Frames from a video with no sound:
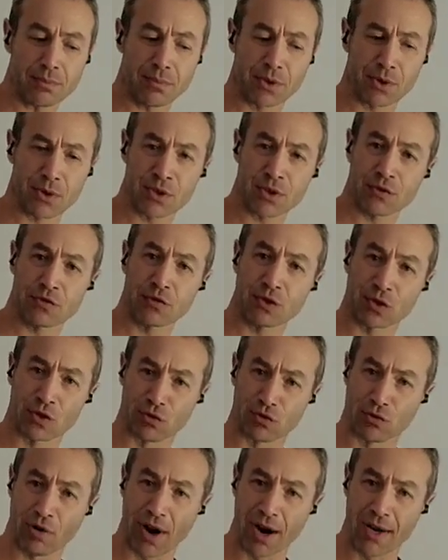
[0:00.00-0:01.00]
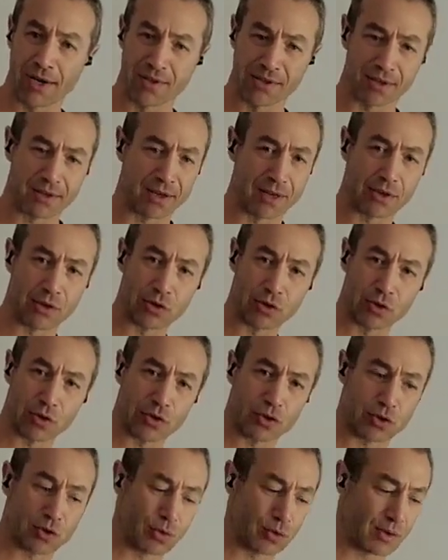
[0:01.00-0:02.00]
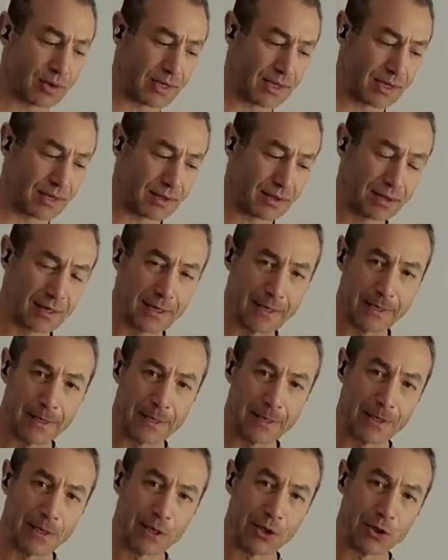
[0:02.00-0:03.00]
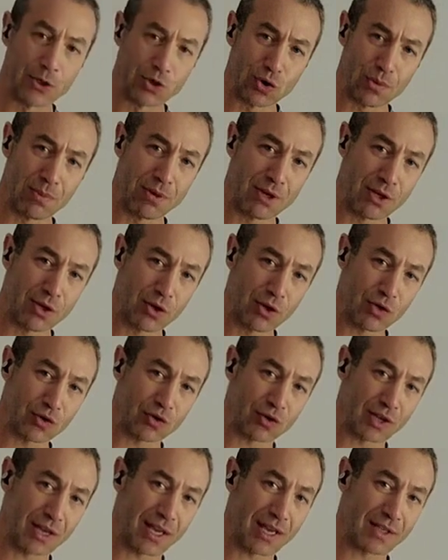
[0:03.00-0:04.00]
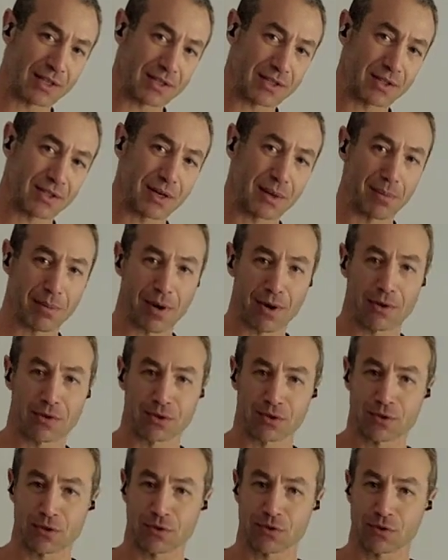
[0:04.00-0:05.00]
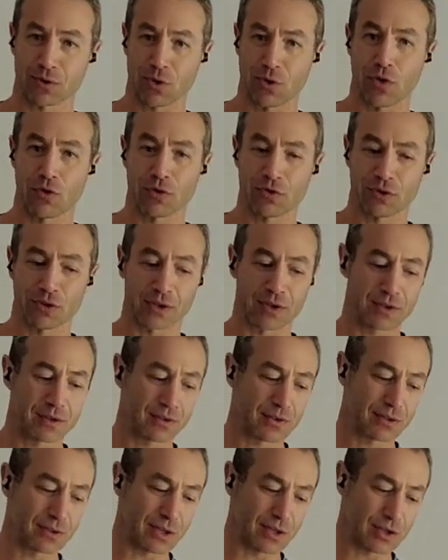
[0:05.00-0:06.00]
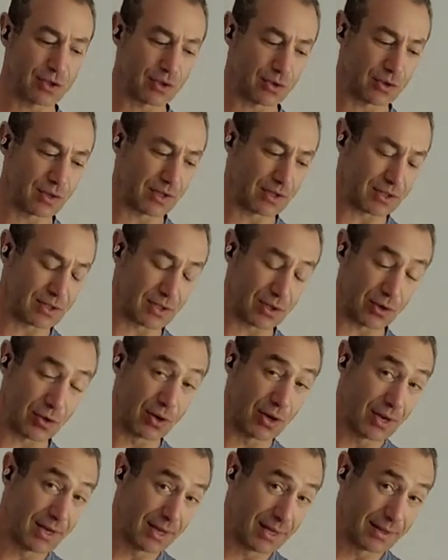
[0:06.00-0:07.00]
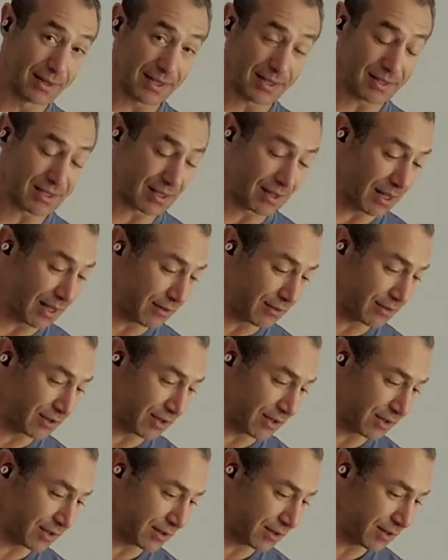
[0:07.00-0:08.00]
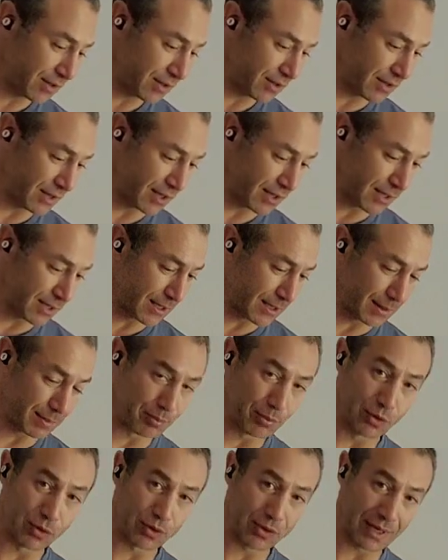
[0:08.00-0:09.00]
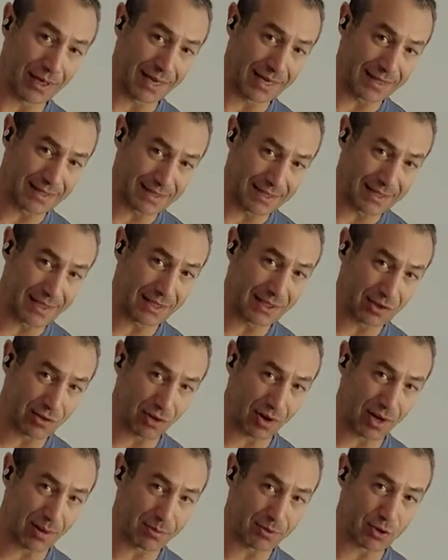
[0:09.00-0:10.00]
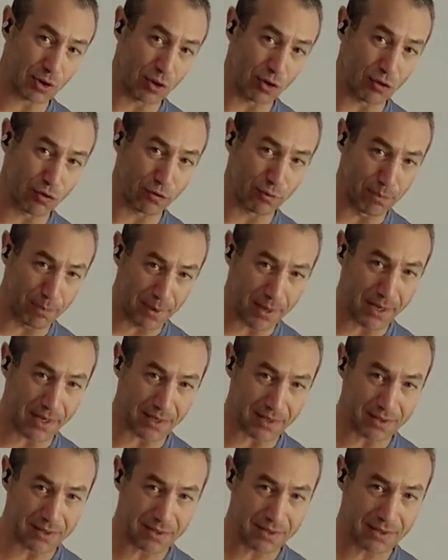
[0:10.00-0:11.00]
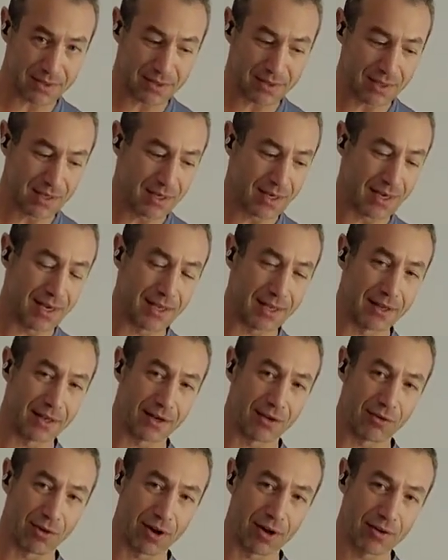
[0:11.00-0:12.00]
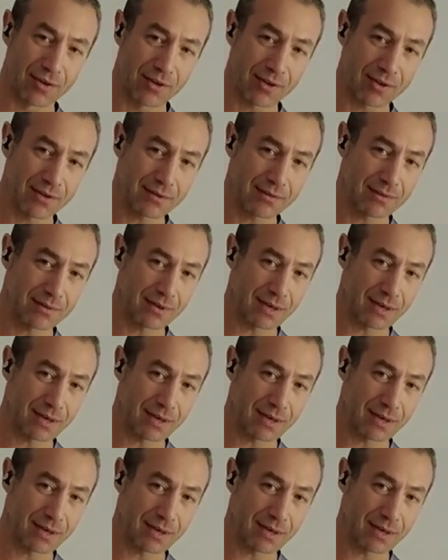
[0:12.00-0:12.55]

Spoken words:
Because if you're grinding and you're not tuning in, you may not get amount of coffee that you need. So that's a life hack. Put 18 grams of beans in a grinder